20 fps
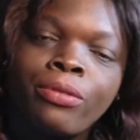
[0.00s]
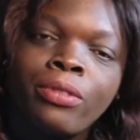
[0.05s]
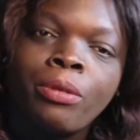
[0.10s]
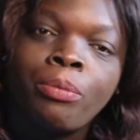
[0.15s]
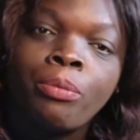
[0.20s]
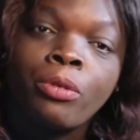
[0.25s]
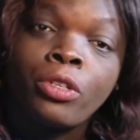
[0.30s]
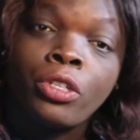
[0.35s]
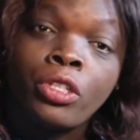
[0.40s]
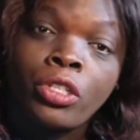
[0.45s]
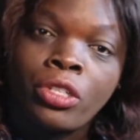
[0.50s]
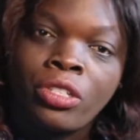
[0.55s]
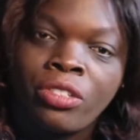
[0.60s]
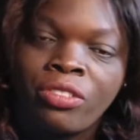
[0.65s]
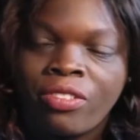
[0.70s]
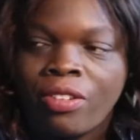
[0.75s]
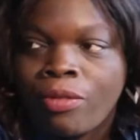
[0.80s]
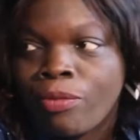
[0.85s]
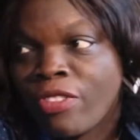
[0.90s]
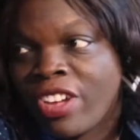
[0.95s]
The production is
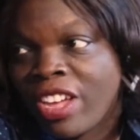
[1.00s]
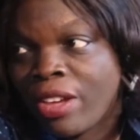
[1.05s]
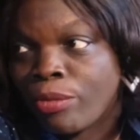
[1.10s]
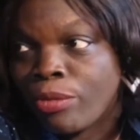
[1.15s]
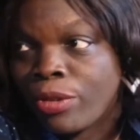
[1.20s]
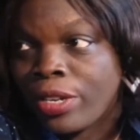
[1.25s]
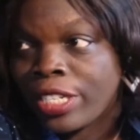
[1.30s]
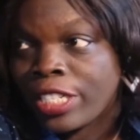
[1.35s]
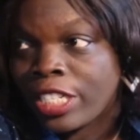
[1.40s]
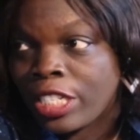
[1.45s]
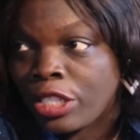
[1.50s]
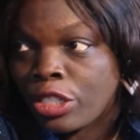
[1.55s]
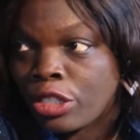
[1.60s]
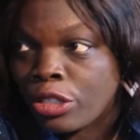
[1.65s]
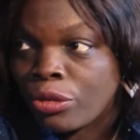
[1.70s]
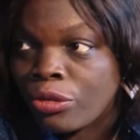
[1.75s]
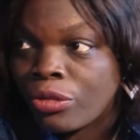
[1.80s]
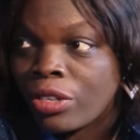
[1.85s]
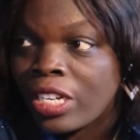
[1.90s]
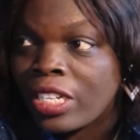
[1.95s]
very viable in
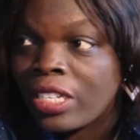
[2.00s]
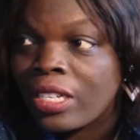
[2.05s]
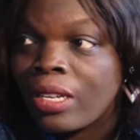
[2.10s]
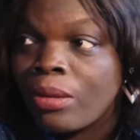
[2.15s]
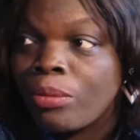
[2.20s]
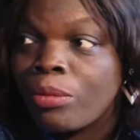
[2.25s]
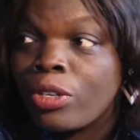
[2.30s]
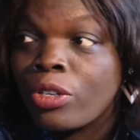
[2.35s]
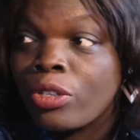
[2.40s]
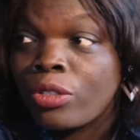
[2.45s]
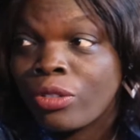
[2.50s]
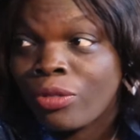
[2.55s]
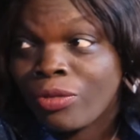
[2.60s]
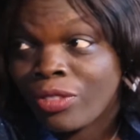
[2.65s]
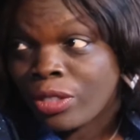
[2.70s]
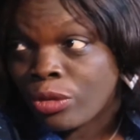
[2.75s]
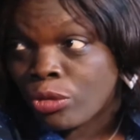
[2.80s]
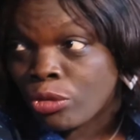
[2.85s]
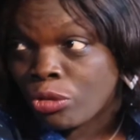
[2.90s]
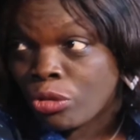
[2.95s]
Nigeria because of
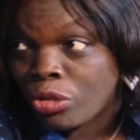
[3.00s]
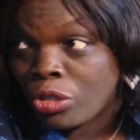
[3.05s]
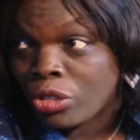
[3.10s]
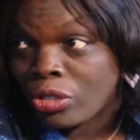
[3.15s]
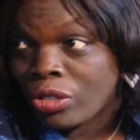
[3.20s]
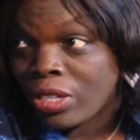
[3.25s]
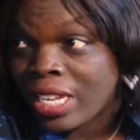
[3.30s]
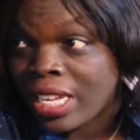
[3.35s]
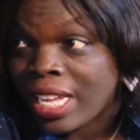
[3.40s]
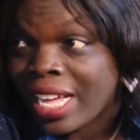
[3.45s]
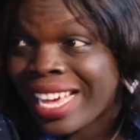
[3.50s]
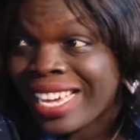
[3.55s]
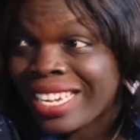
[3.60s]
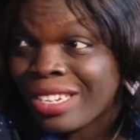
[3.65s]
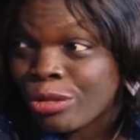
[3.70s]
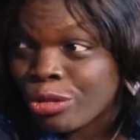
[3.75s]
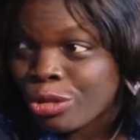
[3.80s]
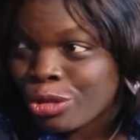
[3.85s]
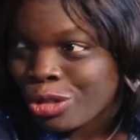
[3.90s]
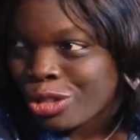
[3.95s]
its high
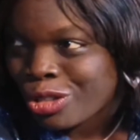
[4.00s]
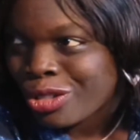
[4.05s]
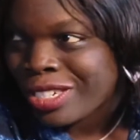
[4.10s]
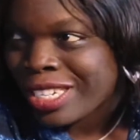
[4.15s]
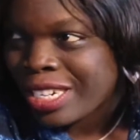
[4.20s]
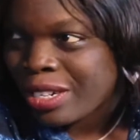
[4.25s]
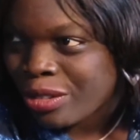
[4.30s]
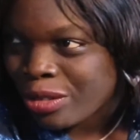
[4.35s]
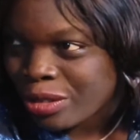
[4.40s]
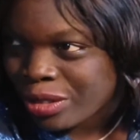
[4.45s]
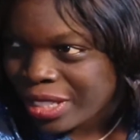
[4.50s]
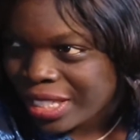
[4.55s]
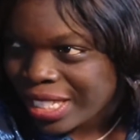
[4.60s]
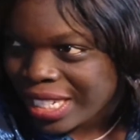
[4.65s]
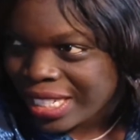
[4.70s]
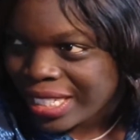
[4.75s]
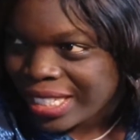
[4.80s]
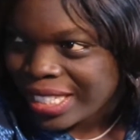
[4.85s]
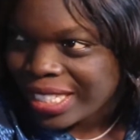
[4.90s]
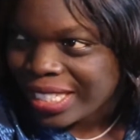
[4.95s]
nutritional content.